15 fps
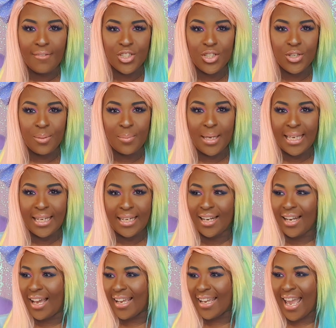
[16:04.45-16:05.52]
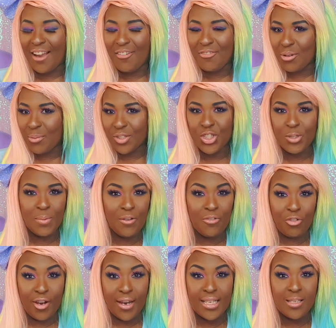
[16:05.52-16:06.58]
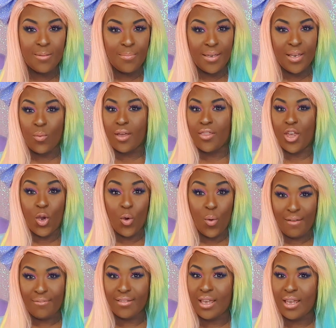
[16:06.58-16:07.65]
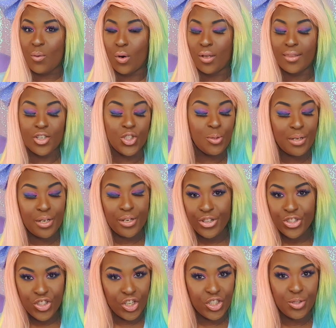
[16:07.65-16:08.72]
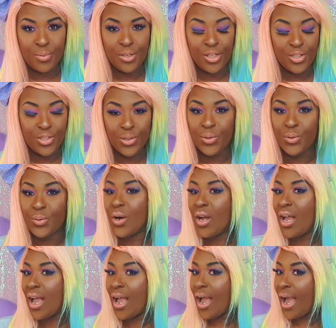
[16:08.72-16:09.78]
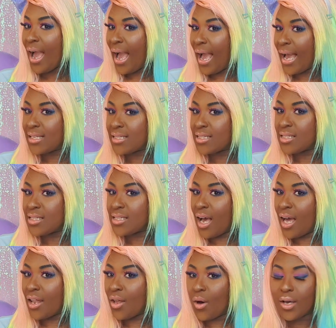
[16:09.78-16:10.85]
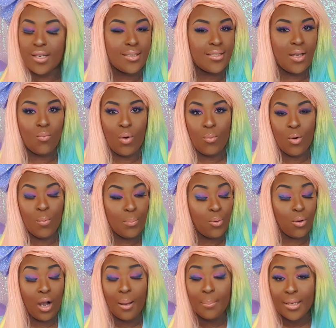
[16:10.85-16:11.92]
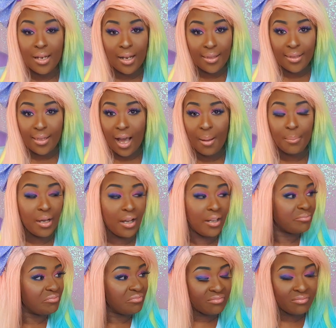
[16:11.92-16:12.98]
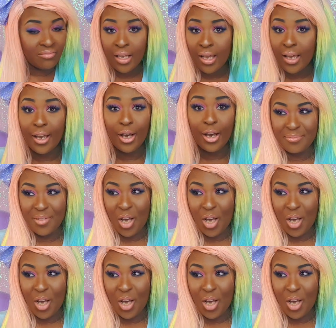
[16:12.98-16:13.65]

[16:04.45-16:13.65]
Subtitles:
Do you know what I mean? Like, everyone should be free to be with whoever they want. There should be no judgment at all. And I don't understand why more people can't be like that, but hey ho.